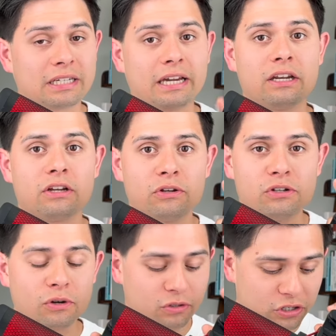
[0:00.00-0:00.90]
Again, you
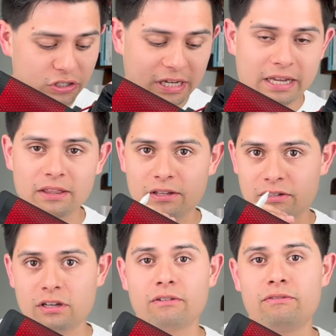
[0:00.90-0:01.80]
don't just get the
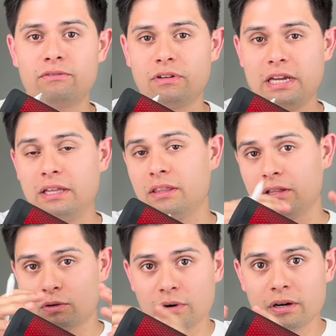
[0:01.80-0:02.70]
stuff in
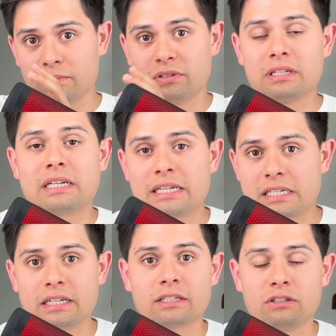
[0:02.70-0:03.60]
the quantum
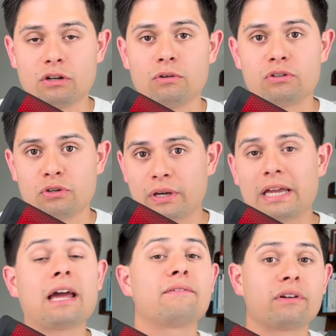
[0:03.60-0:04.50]
statistics notes, you
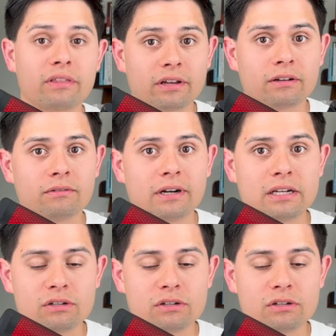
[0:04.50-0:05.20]
get everything, right?